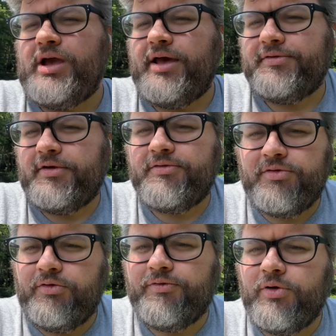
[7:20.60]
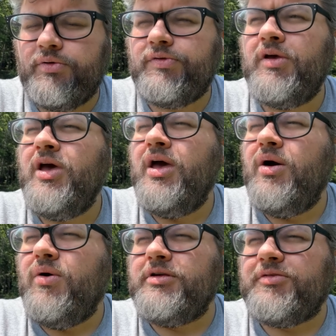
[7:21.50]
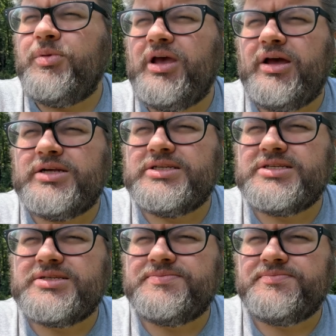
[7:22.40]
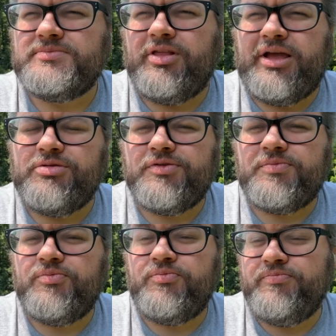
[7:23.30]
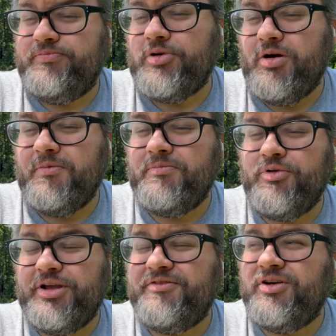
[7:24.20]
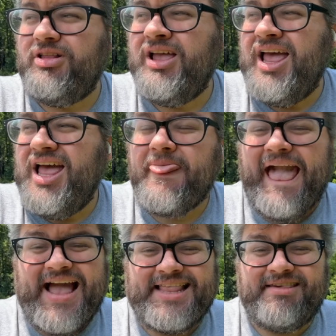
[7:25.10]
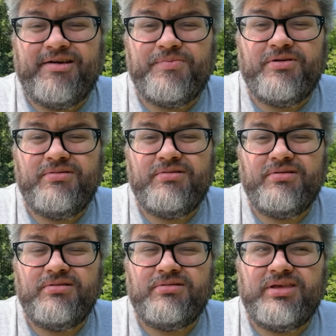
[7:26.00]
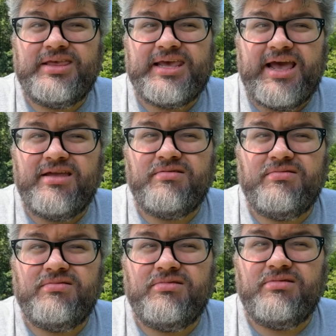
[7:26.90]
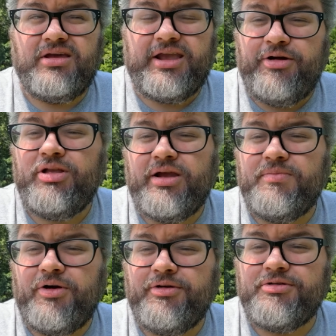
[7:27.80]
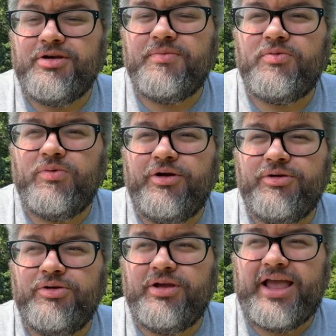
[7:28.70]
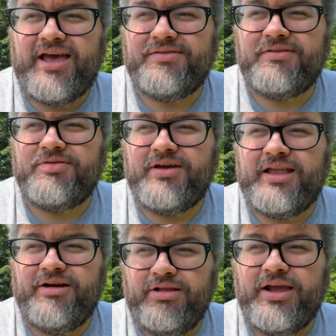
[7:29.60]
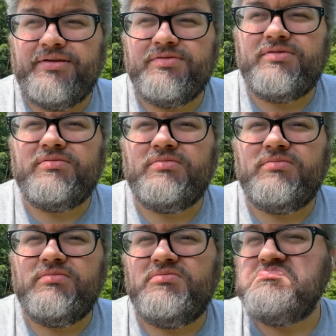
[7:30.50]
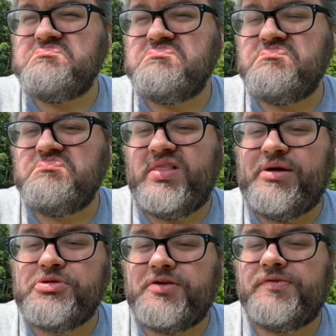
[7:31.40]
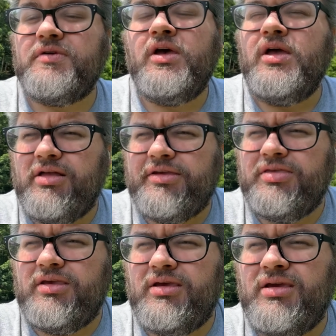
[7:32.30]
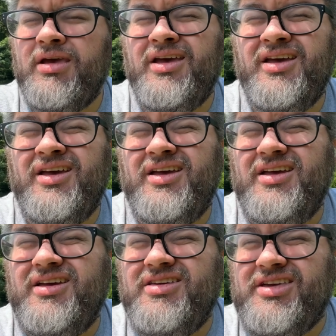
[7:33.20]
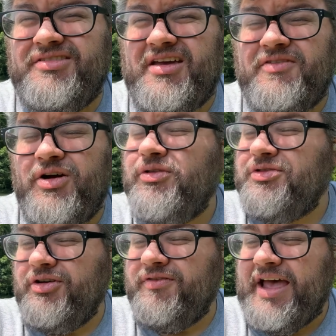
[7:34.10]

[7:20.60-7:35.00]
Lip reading: access to folks, just because the lounges are pretty full. Hat tip: get an airline partnership where you can access that airline's lounges, like the Chase Sapphire Reserve